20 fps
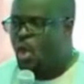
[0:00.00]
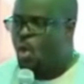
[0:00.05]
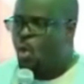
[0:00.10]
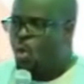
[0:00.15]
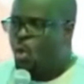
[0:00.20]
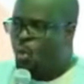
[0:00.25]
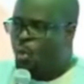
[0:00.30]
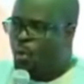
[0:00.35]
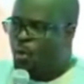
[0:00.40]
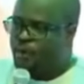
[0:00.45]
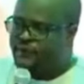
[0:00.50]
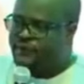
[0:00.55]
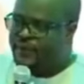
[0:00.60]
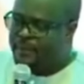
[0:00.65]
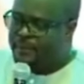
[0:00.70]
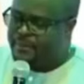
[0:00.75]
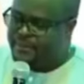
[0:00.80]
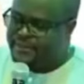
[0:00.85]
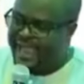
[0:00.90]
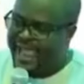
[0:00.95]

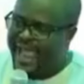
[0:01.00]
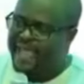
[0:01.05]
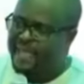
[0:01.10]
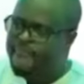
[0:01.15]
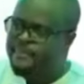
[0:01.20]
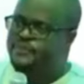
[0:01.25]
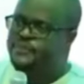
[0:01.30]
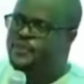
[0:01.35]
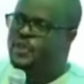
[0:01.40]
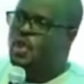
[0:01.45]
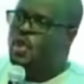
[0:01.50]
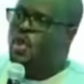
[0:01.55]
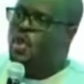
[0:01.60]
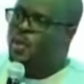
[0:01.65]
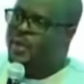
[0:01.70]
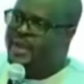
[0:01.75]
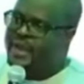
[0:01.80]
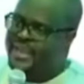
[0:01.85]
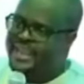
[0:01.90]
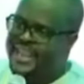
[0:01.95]
Sometimes we
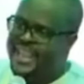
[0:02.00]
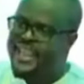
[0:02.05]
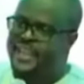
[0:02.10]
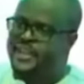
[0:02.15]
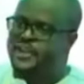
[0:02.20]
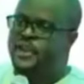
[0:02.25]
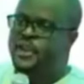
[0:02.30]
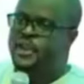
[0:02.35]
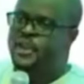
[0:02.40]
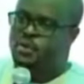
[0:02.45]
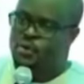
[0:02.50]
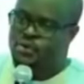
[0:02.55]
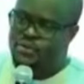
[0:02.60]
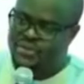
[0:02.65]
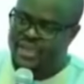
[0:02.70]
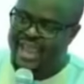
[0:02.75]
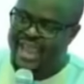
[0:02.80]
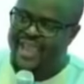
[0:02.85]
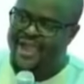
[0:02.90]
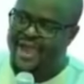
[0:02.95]
need to take
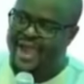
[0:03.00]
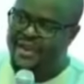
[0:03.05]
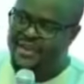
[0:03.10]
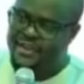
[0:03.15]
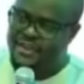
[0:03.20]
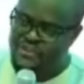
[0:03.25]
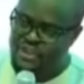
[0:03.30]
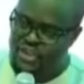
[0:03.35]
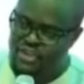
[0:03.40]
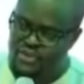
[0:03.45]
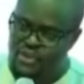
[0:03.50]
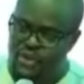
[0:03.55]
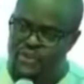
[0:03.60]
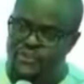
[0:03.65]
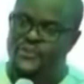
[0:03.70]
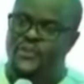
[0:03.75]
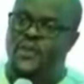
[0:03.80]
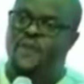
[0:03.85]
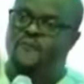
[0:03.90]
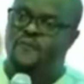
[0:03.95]
hard decisions
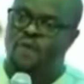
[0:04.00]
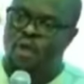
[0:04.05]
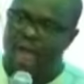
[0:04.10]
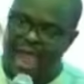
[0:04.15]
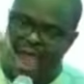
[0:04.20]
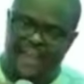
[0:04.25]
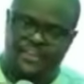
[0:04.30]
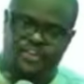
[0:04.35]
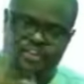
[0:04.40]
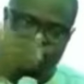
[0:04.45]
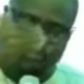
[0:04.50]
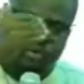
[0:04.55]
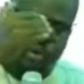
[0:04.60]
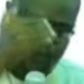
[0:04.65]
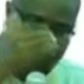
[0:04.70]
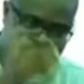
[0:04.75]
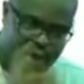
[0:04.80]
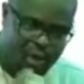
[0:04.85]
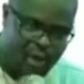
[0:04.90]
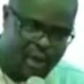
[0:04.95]
for us to move forward.